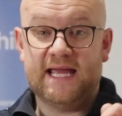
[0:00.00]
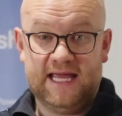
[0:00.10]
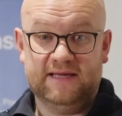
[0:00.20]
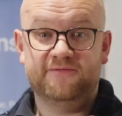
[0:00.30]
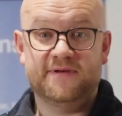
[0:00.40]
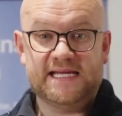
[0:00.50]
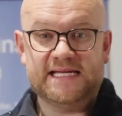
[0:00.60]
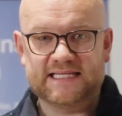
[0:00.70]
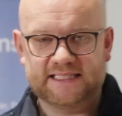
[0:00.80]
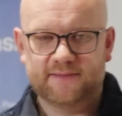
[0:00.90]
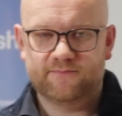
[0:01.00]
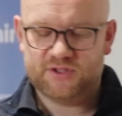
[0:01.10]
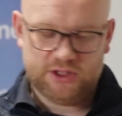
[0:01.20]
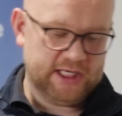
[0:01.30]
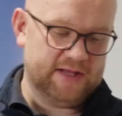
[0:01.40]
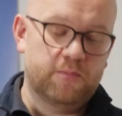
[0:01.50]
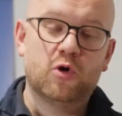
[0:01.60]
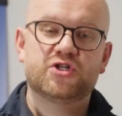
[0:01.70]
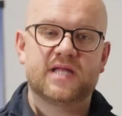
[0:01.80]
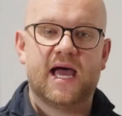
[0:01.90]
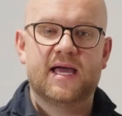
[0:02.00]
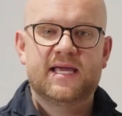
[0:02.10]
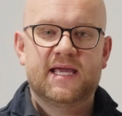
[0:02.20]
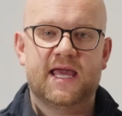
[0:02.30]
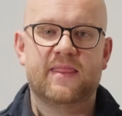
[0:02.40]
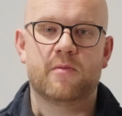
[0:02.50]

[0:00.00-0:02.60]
if needed. So you can either push that in the